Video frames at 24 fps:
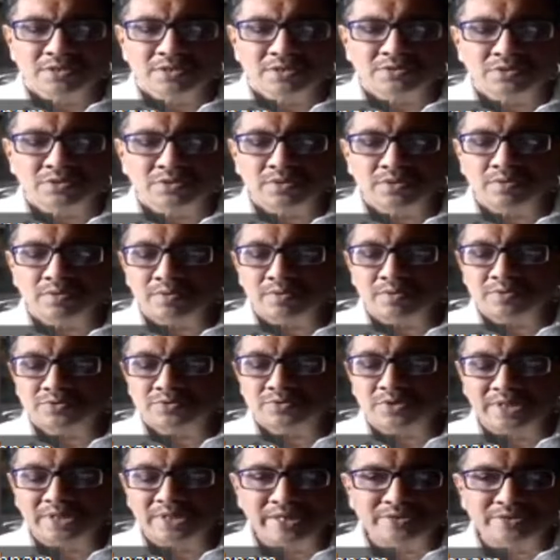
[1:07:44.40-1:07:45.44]
So
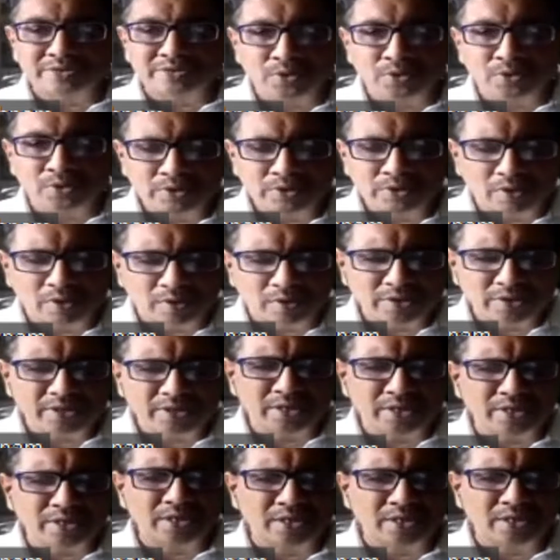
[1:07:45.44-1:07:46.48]
they are told all
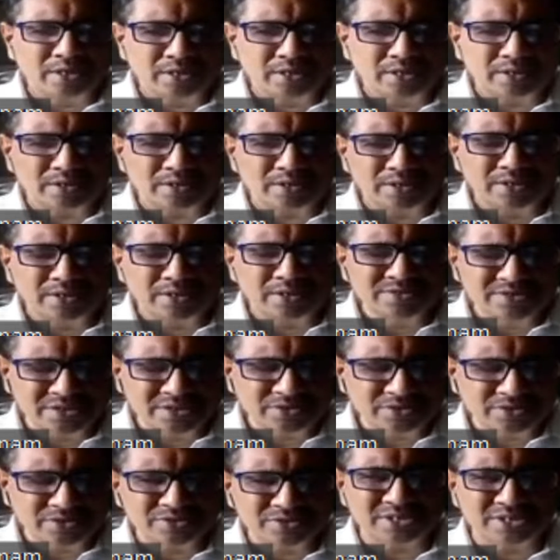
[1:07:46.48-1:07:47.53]
the
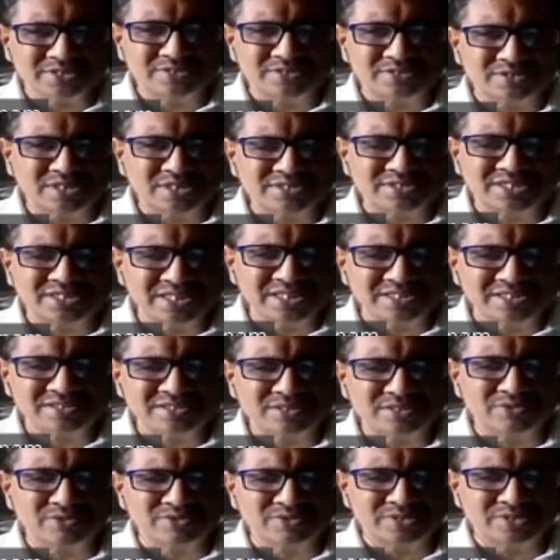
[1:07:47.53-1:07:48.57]
institutions, testing
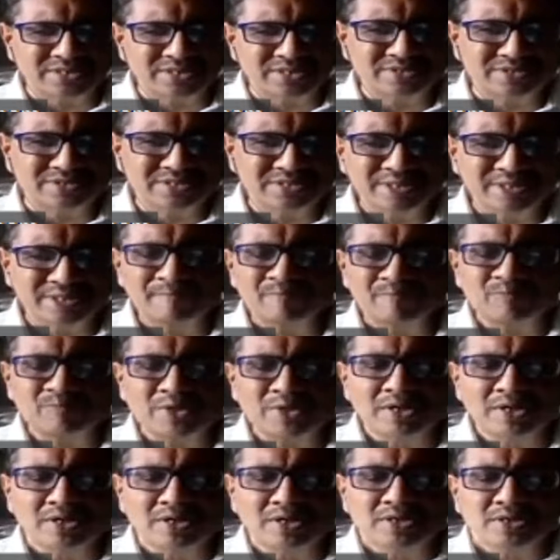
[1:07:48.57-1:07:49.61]
institutions
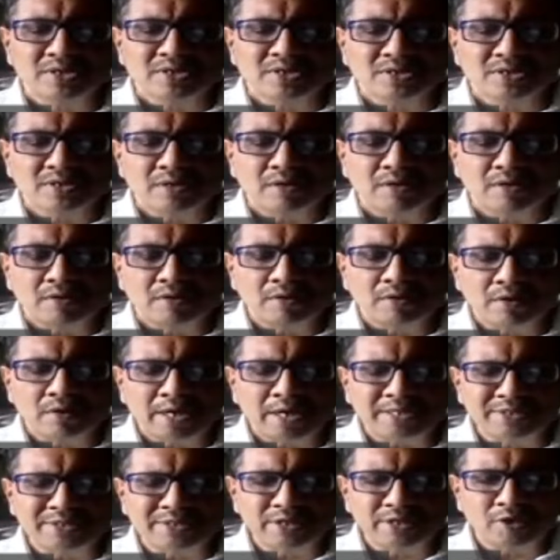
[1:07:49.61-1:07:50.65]

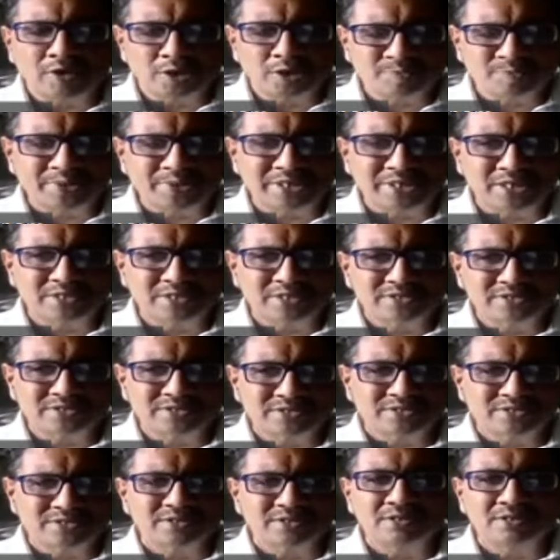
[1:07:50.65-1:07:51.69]
and the
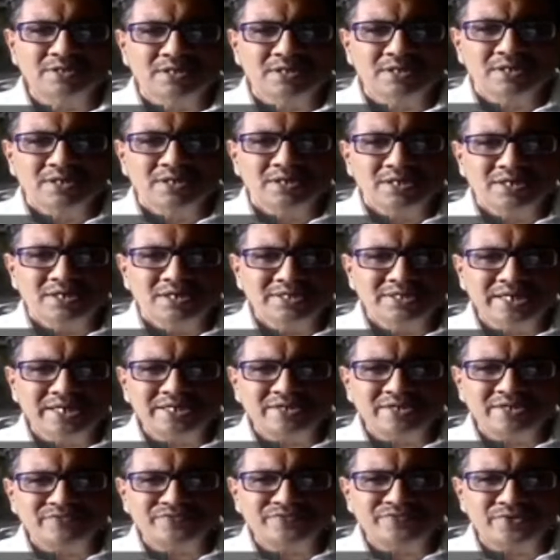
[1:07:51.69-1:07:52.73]
hospitals, that
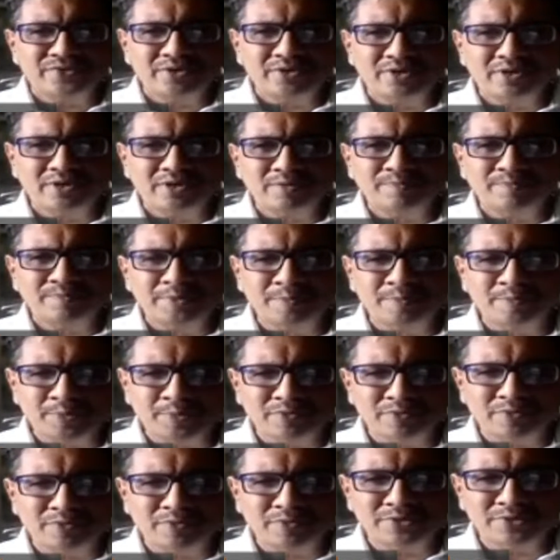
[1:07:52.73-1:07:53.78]
if people
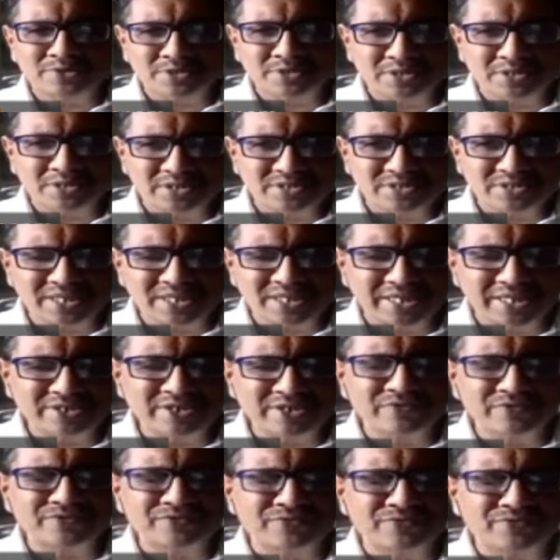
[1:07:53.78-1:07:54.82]
with these kind
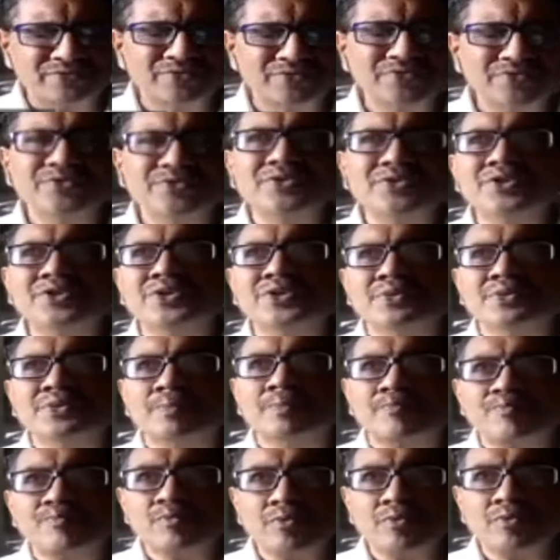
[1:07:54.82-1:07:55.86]
of
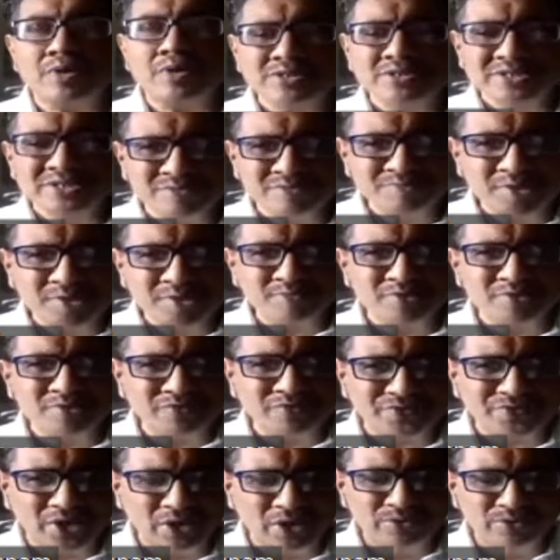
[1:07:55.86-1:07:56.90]
symptoms are
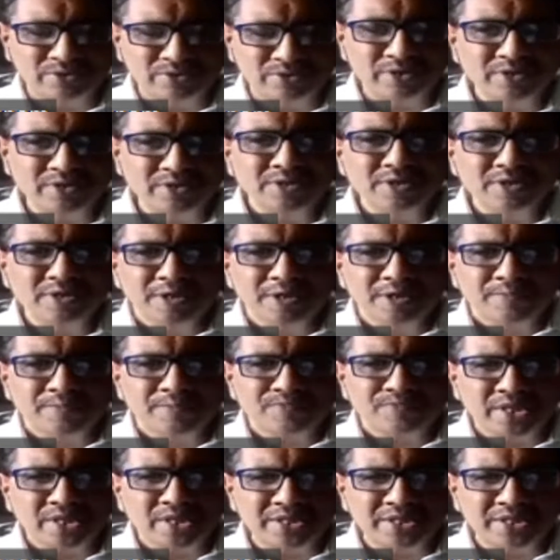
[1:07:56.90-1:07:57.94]
found,
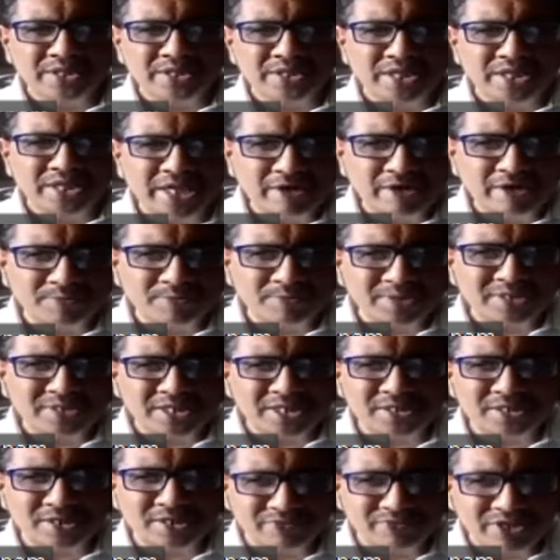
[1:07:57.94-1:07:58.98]
then they have to be
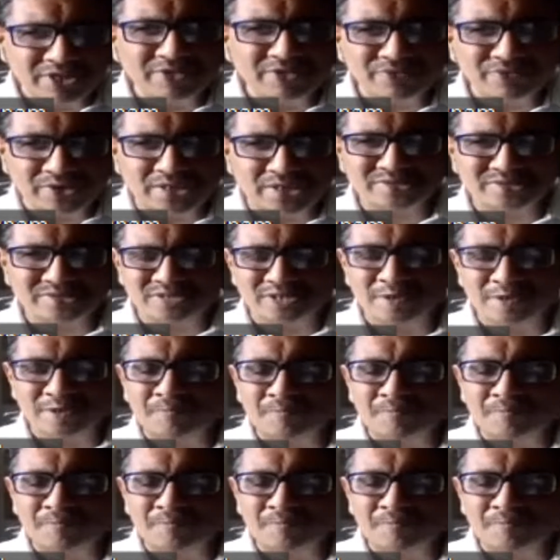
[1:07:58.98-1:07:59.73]
treated very fast.